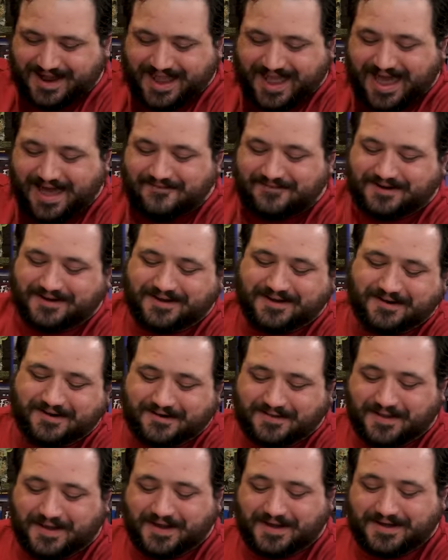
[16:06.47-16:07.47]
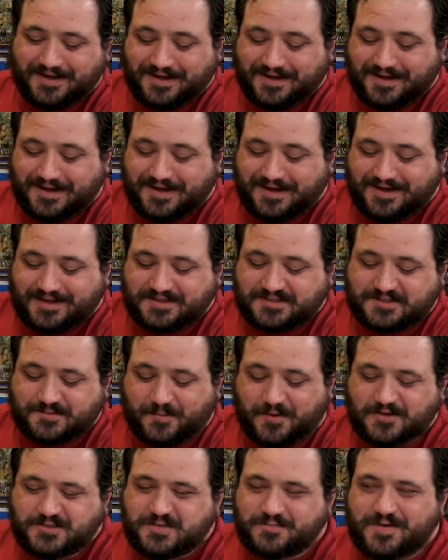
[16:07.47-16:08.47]
I have it here. Like he's
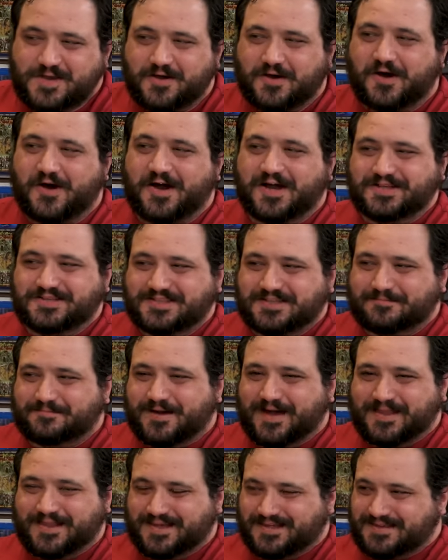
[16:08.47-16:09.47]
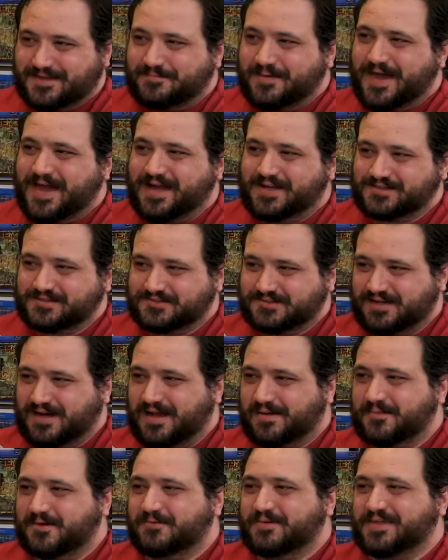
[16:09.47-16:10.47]
supposed to be haunted by like the past
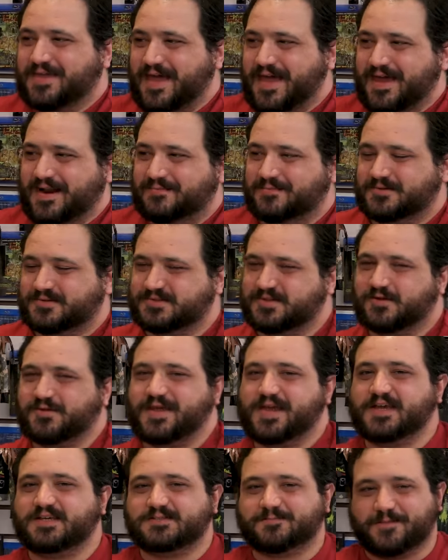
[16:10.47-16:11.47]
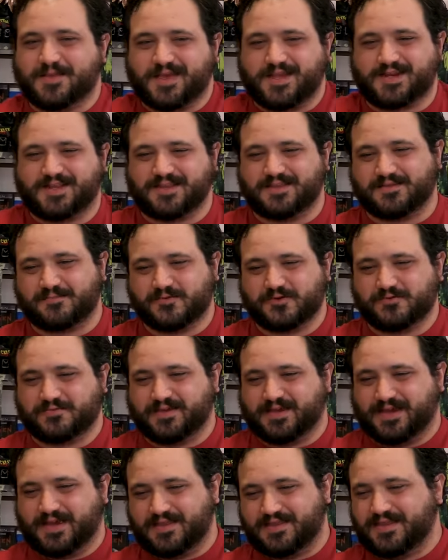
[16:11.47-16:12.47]
trauma with Hannibal, so they explain it in the
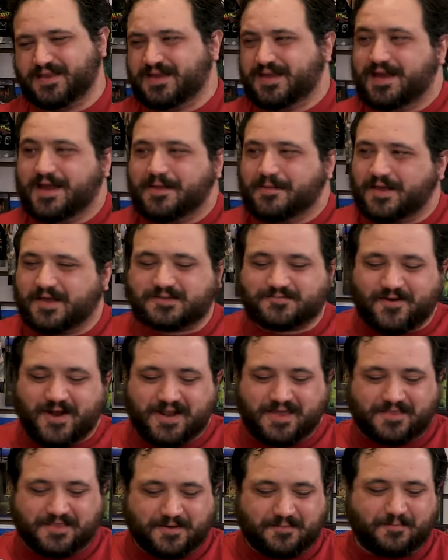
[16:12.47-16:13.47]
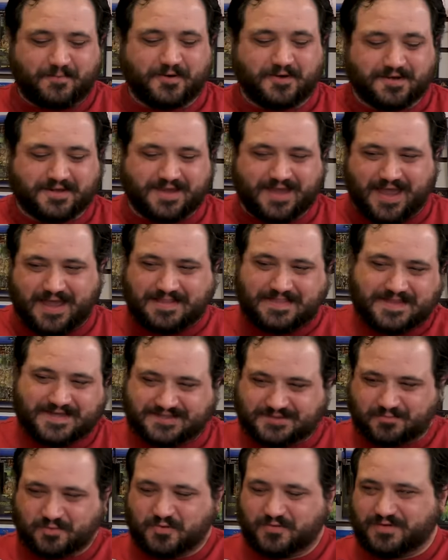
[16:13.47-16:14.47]
movie, and it's funny. The book and
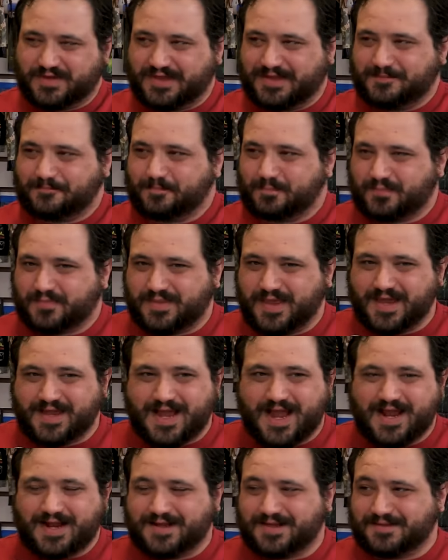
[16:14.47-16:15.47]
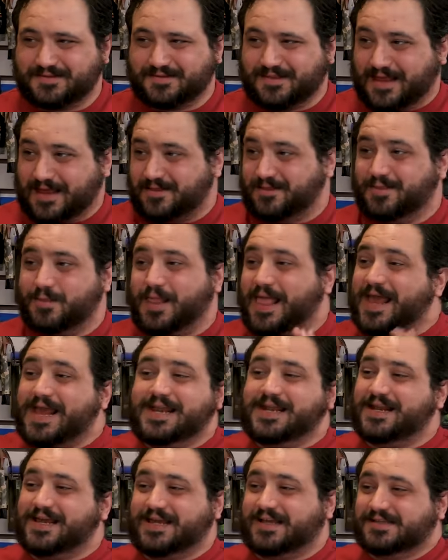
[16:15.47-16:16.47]
this movie they kind of like
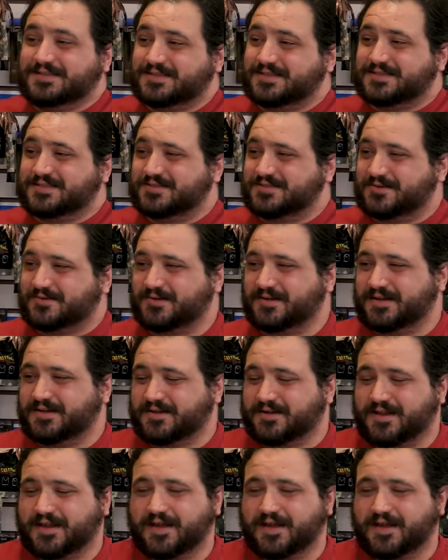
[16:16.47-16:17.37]
late into the story they're